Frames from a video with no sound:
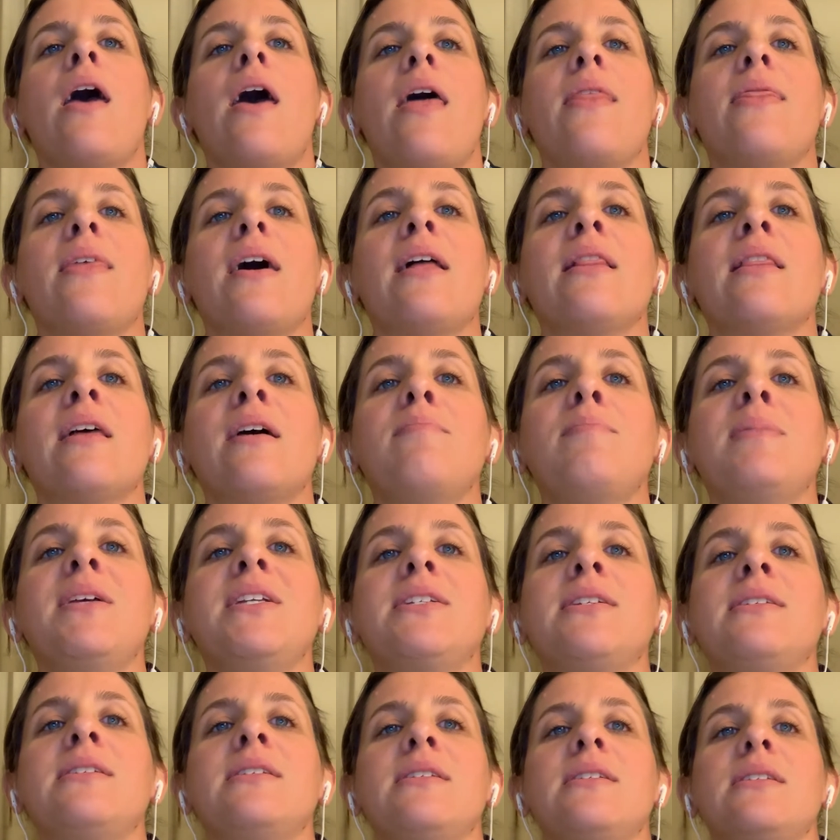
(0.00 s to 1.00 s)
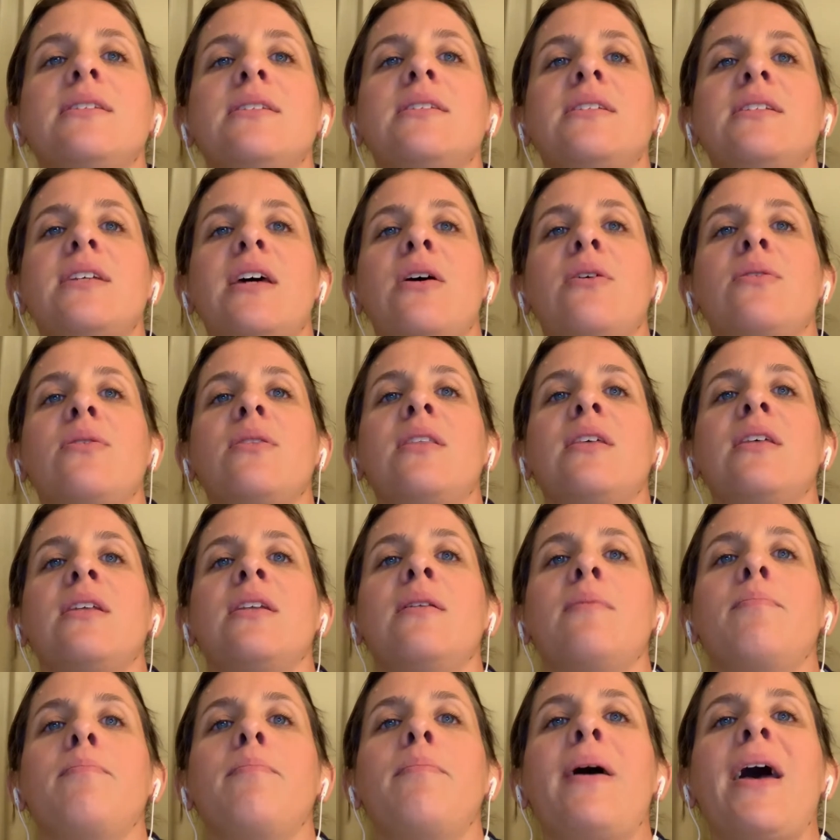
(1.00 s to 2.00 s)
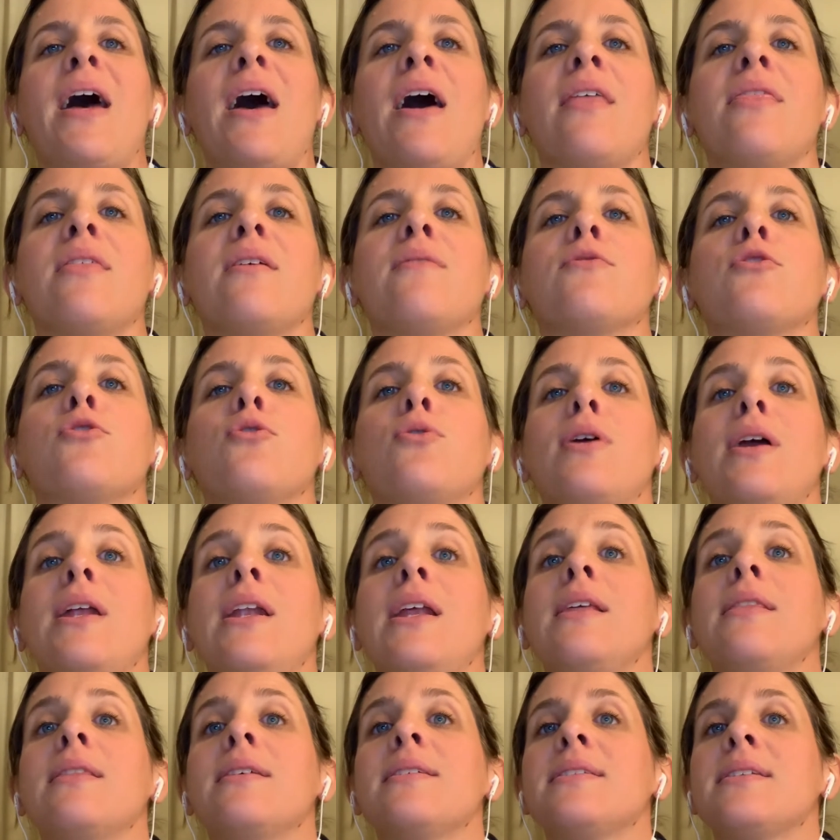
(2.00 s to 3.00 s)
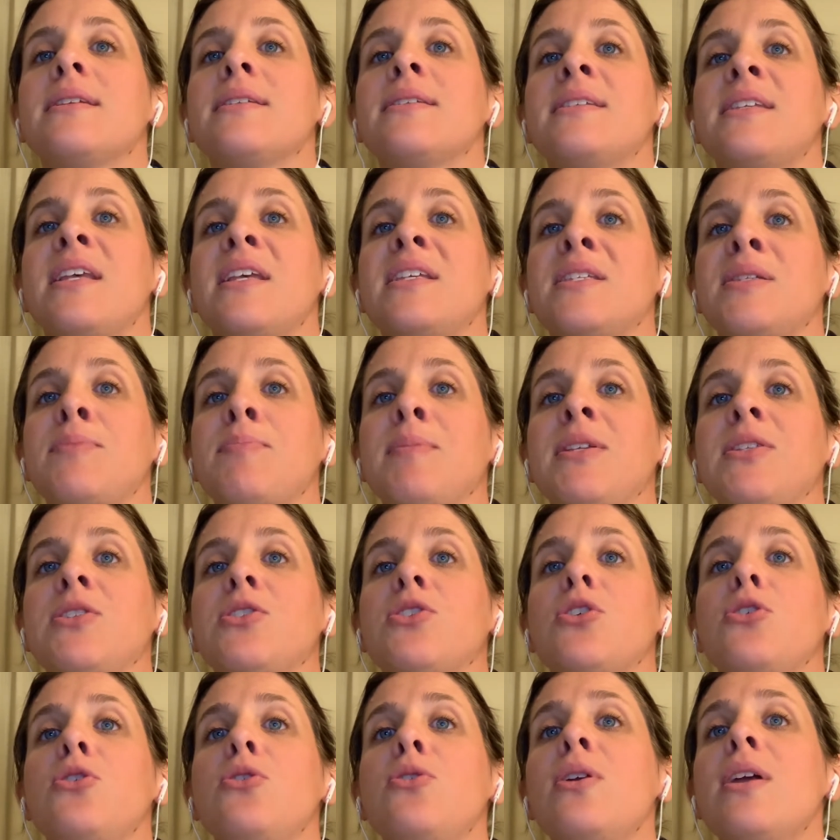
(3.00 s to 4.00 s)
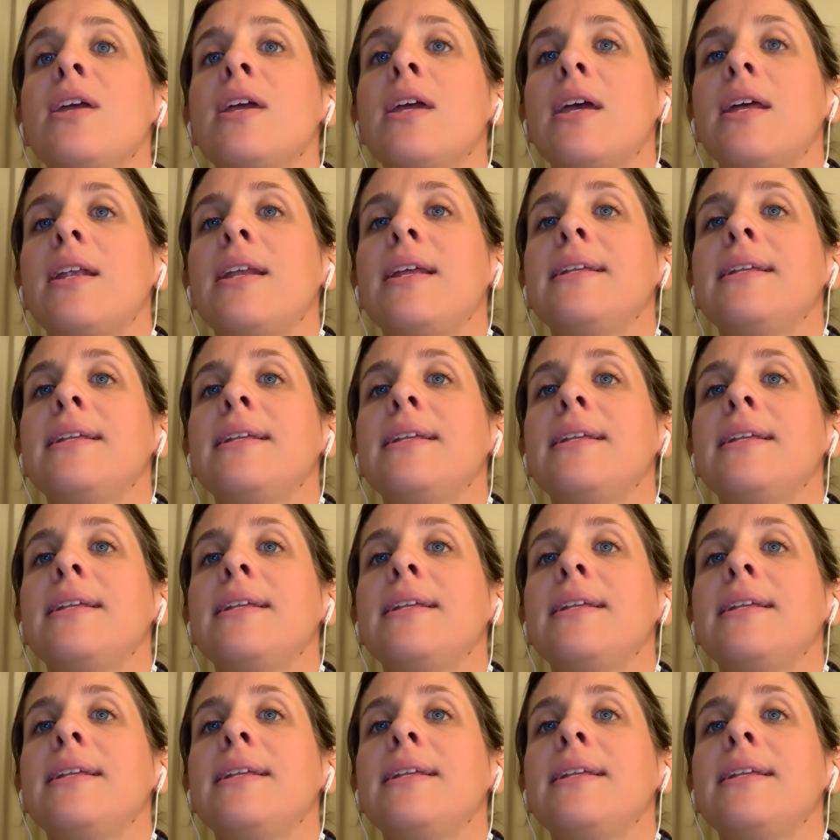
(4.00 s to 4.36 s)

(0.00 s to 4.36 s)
And that led me down the path of creating this assessment so you can get